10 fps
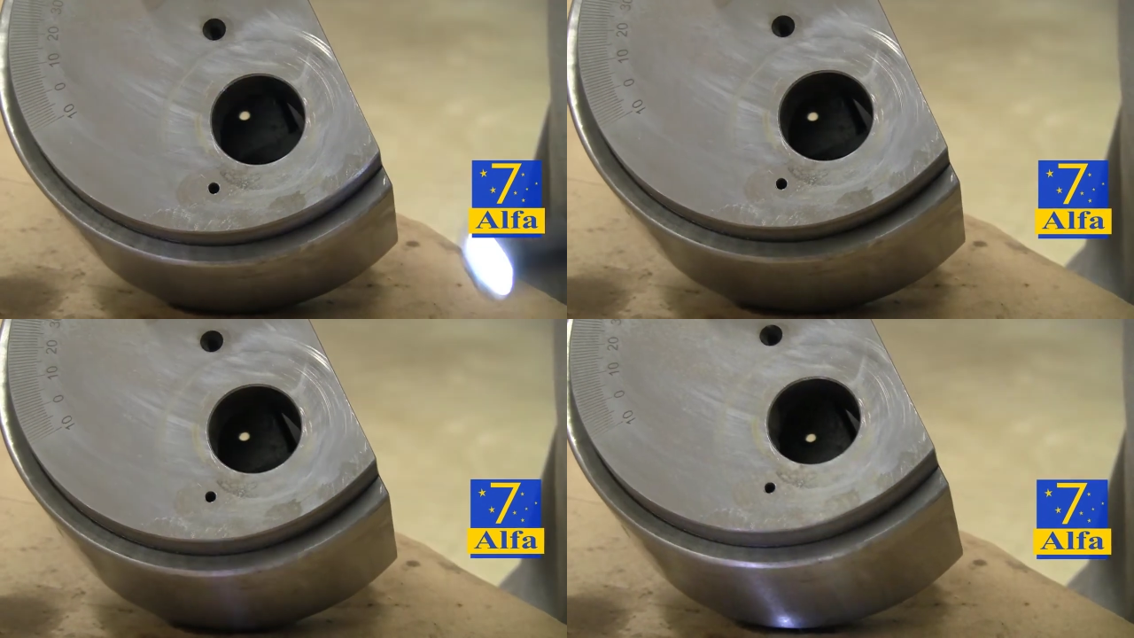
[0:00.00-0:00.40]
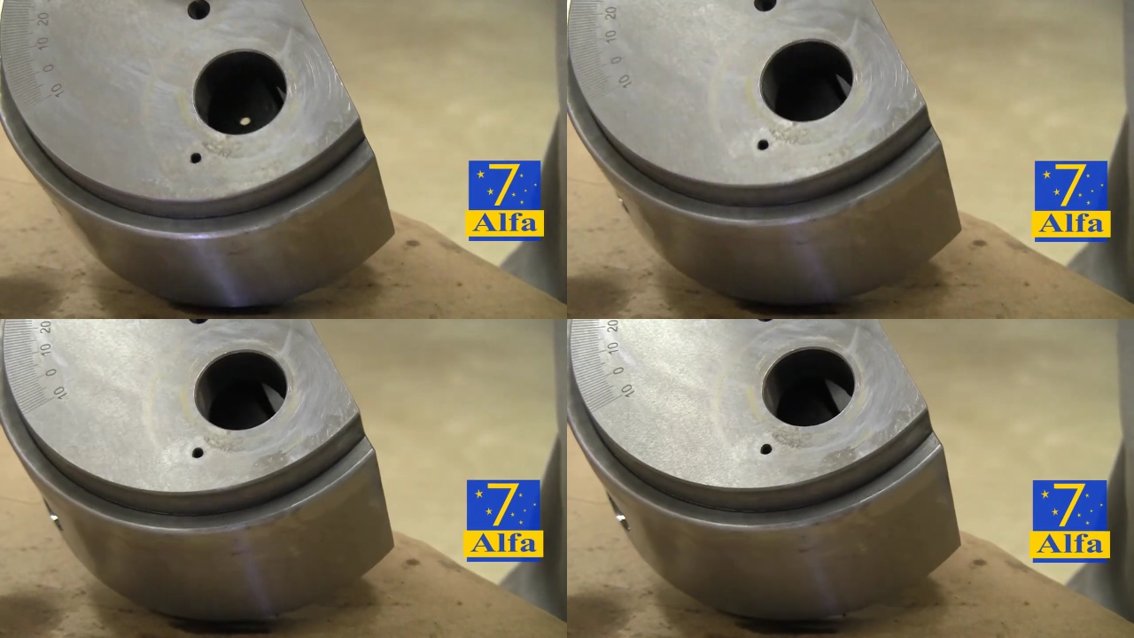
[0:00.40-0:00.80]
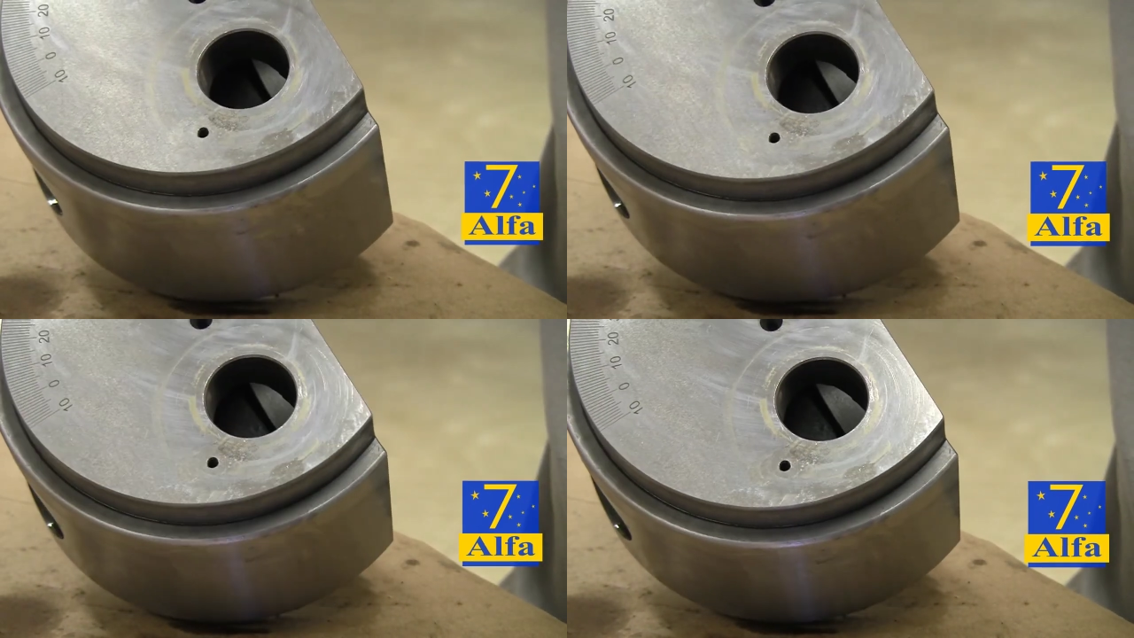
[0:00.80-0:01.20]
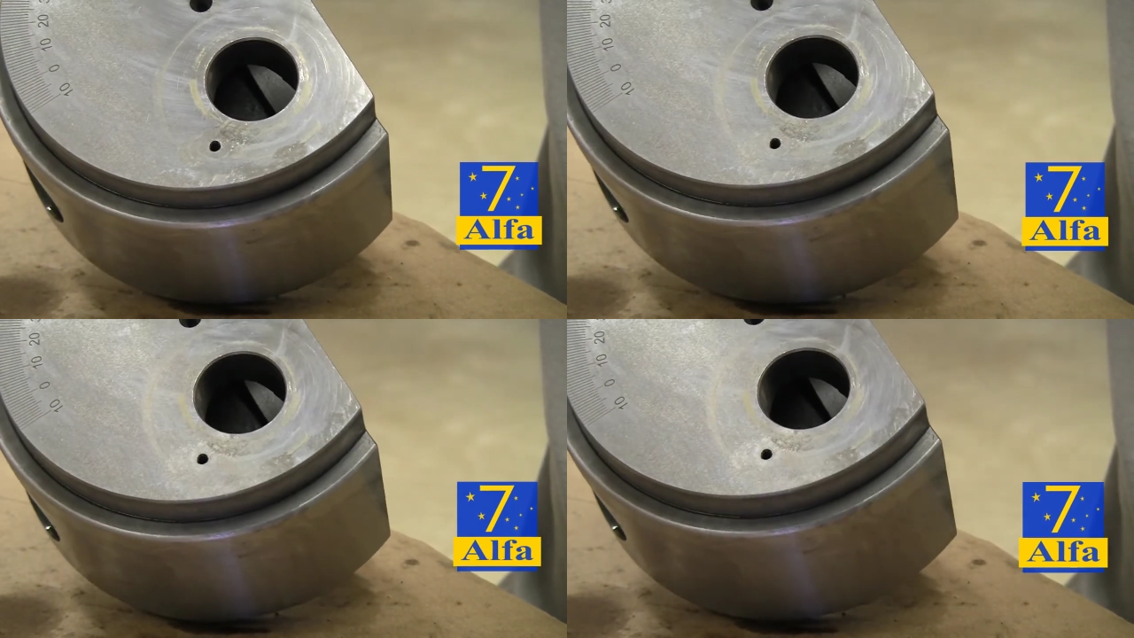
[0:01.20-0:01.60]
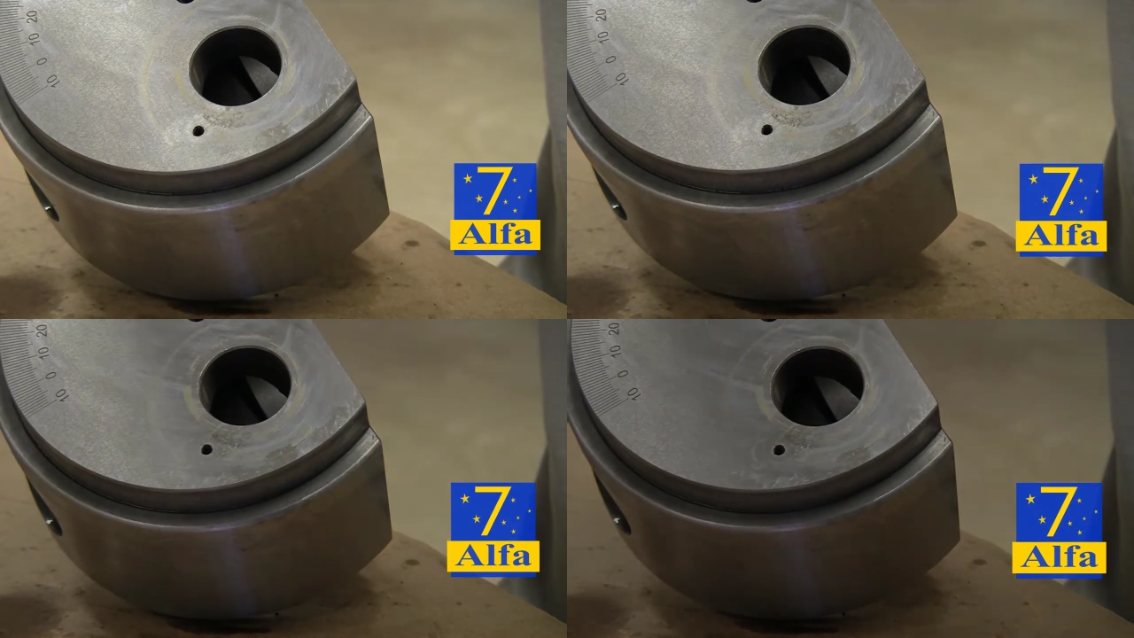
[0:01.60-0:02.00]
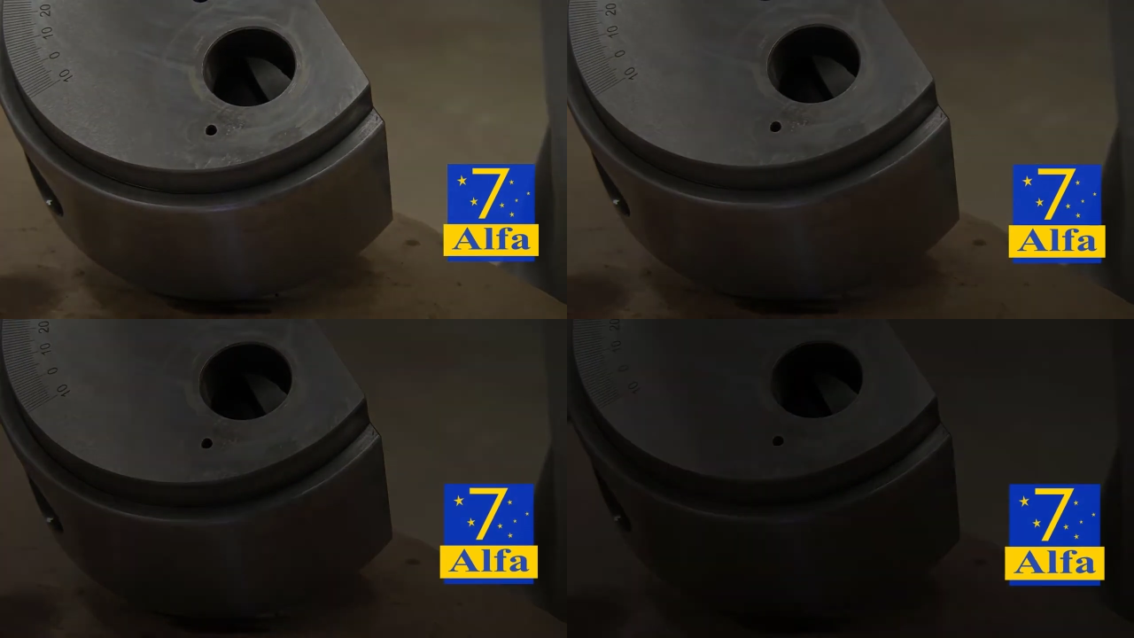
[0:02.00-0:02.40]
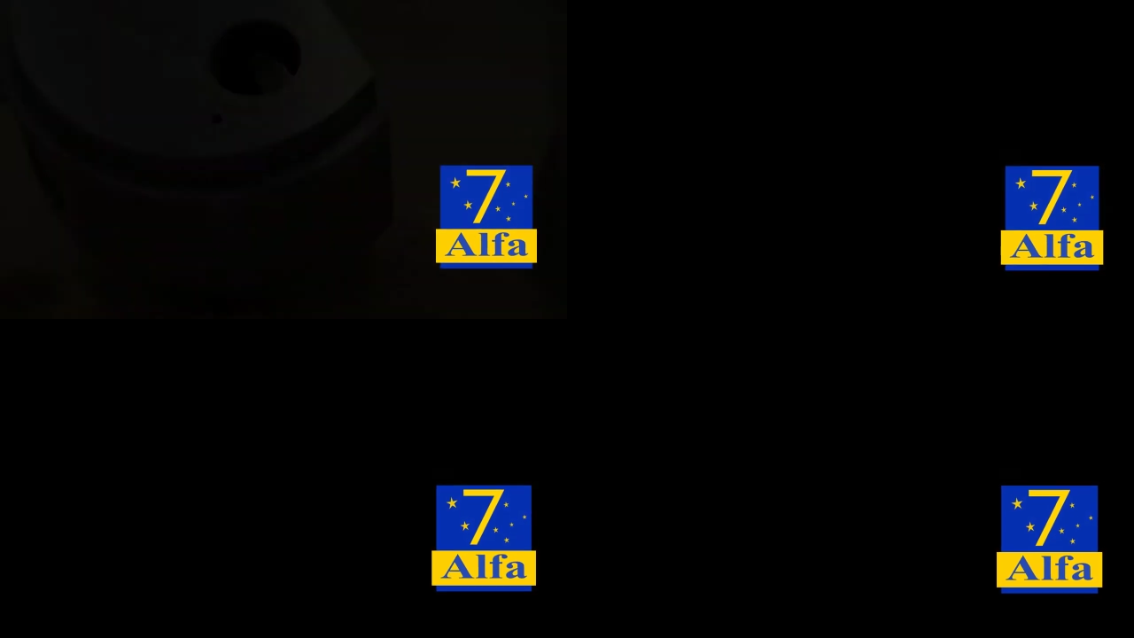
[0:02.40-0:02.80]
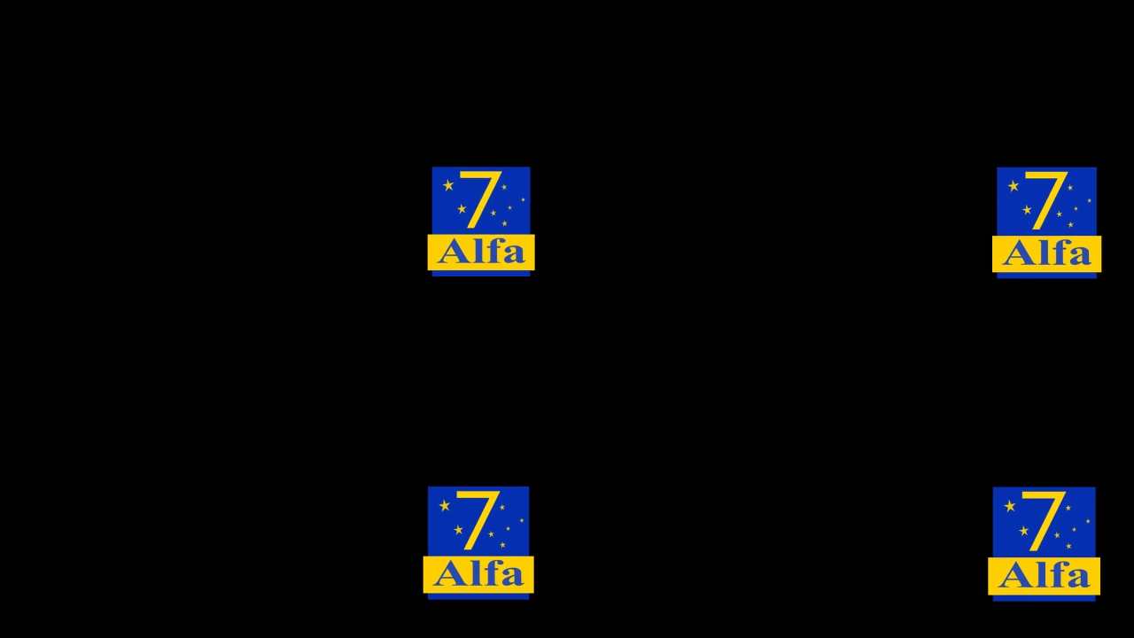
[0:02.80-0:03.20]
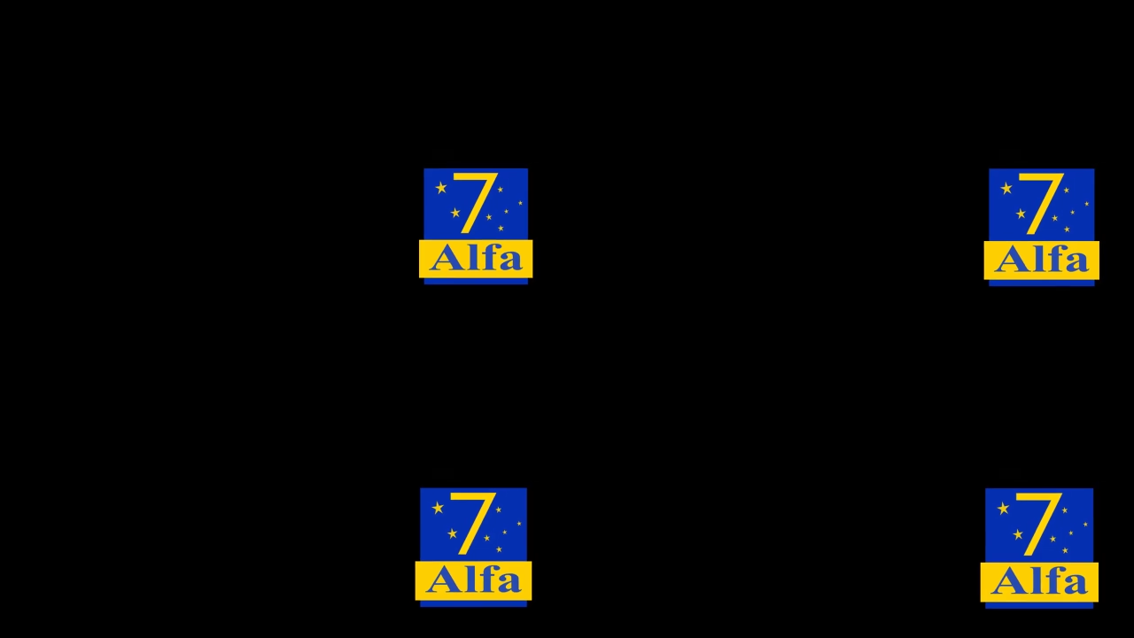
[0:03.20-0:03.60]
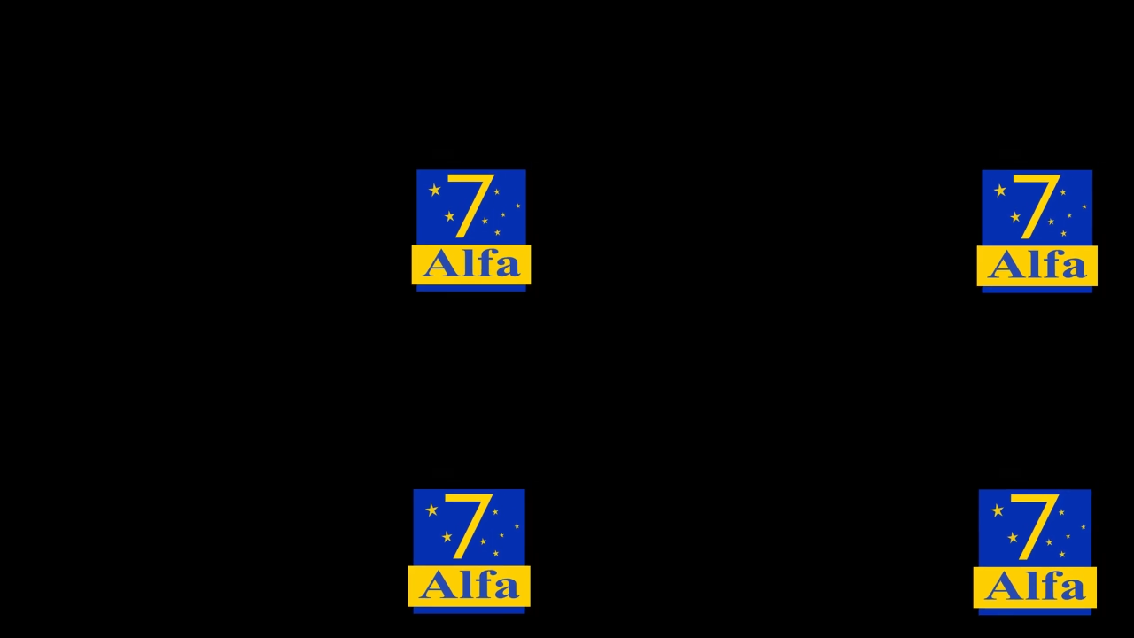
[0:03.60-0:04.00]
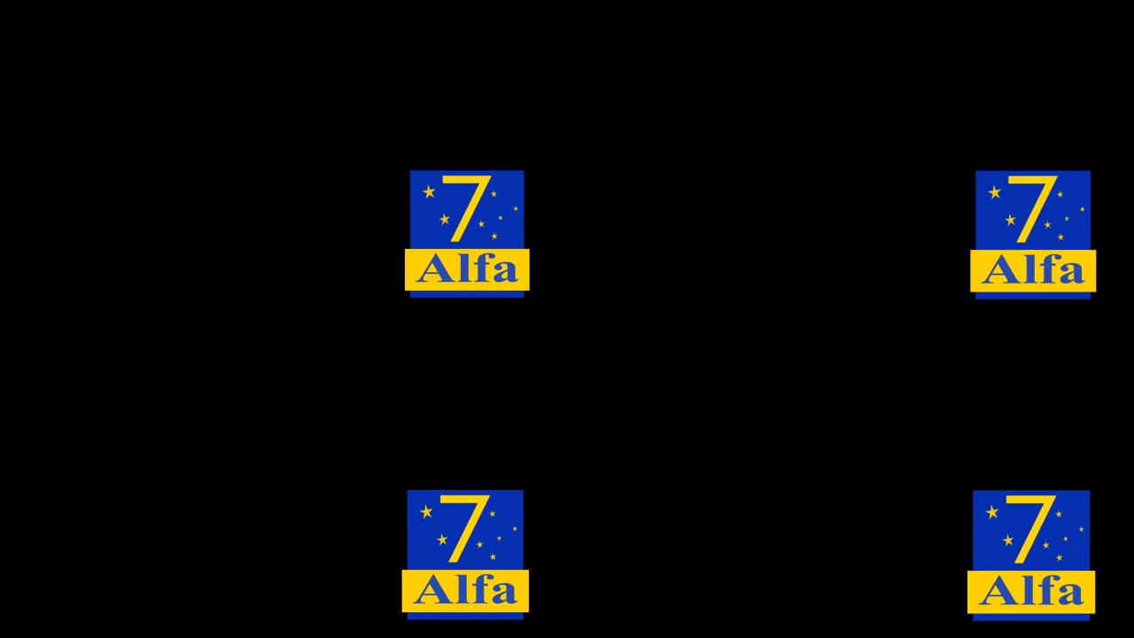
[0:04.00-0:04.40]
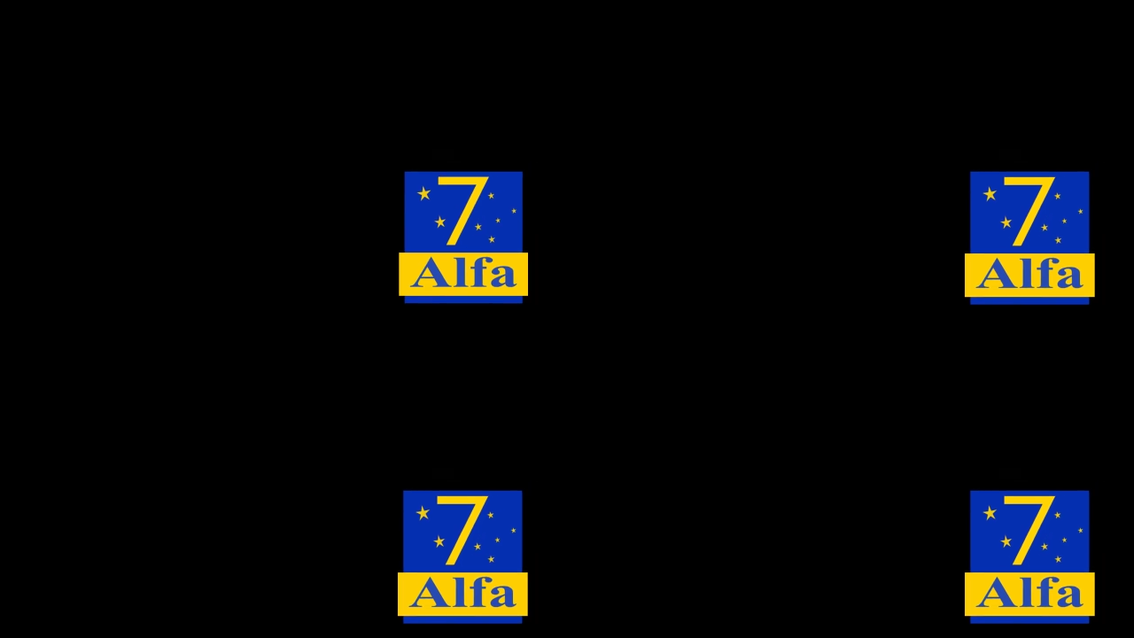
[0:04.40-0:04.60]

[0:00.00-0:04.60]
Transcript: Nobody's mouth can be seen.